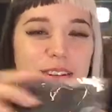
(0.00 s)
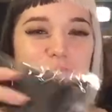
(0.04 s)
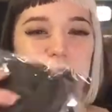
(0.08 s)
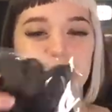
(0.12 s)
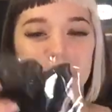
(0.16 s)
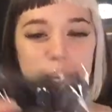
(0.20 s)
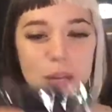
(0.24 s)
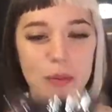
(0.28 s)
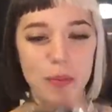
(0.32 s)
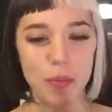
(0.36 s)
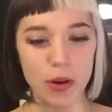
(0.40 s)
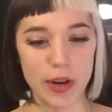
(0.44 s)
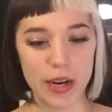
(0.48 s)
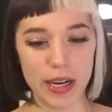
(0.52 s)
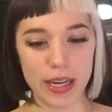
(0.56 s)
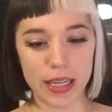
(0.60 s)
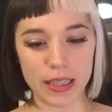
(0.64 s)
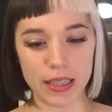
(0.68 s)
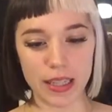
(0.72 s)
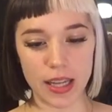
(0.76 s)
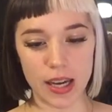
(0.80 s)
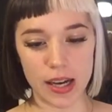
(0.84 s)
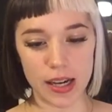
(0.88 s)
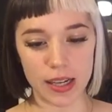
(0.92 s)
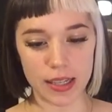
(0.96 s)
for when I'm wearing
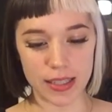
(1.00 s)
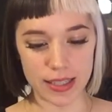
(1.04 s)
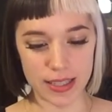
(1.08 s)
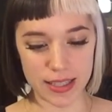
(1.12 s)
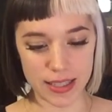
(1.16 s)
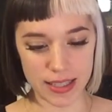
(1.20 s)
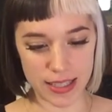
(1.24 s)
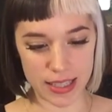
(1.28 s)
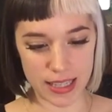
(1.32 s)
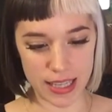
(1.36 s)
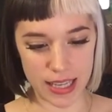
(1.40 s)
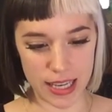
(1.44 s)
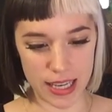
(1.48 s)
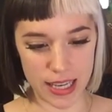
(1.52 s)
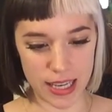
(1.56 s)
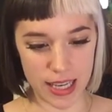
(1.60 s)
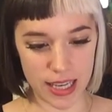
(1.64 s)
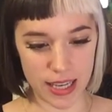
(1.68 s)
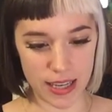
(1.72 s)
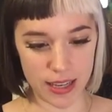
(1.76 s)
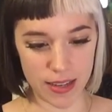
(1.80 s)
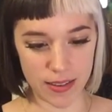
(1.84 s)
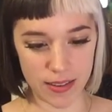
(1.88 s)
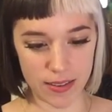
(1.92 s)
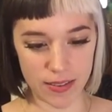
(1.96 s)
long
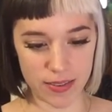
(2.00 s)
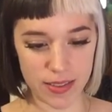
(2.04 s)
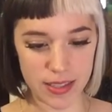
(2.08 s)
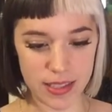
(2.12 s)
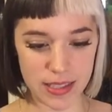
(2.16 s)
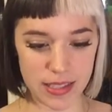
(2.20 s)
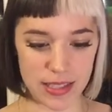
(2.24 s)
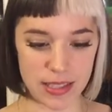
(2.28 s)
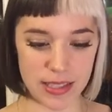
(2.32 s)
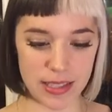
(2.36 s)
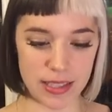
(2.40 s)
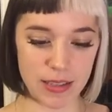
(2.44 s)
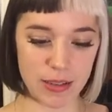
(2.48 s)
sleeves.